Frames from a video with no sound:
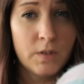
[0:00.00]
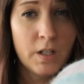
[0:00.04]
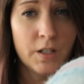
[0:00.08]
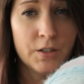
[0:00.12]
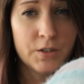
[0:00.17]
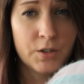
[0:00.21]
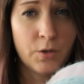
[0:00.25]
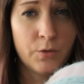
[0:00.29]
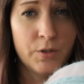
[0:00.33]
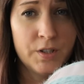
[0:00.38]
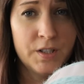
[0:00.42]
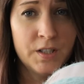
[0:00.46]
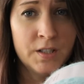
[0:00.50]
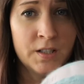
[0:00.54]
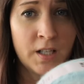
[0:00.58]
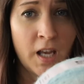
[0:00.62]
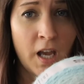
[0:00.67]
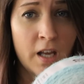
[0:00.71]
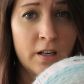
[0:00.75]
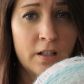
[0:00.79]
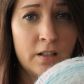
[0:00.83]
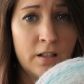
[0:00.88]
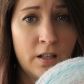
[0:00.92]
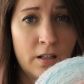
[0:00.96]
So this is
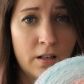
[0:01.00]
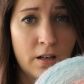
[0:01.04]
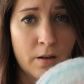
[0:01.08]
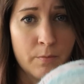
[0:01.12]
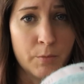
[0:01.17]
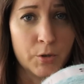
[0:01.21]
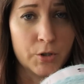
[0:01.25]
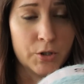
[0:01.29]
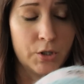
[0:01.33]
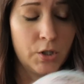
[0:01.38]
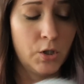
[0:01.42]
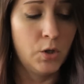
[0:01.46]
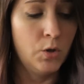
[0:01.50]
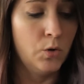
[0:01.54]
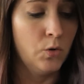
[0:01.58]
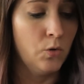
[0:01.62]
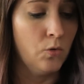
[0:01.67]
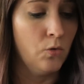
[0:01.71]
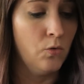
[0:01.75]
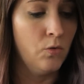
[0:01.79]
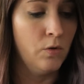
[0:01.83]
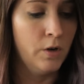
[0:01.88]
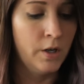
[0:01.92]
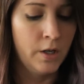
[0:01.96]
candidate number
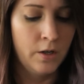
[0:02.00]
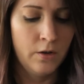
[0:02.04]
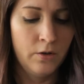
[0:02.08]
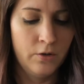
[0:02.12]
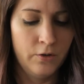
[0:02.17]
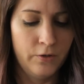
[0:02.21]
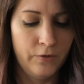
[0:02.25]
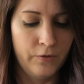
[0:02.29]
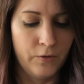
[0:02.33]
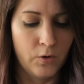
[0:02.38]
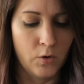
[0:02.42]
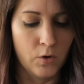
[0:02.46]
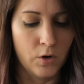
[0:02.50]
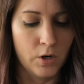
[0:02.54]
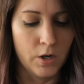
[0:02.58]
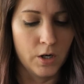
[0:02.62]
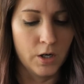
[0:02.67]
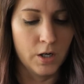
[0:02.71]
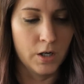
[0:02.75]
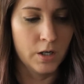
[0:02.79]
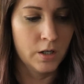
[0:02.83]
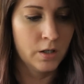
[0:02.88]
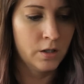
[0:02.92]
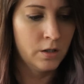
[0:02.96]
2
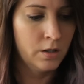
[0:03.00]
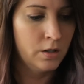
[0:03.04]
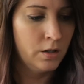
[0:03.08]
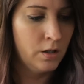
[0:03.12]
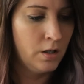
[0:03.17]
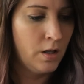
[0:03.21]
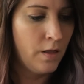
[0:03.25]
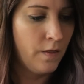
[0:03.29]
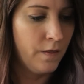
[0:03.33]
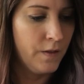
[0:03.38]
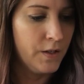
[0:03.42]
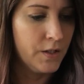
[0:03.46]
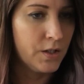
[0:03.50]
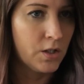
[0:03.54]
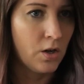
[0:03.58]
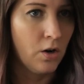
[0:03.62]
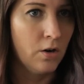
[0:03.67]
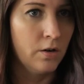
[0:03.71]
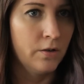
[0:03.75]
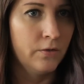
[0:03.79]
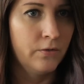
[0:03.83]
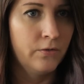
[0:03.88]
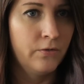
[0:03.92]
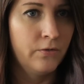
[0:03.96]
for the
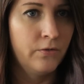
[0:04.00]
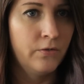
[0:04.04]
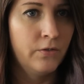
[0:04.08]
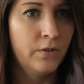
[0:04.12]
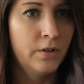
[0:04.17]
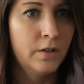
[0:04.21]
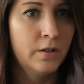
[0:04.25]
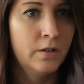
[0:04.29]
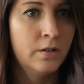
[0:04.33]
scarf.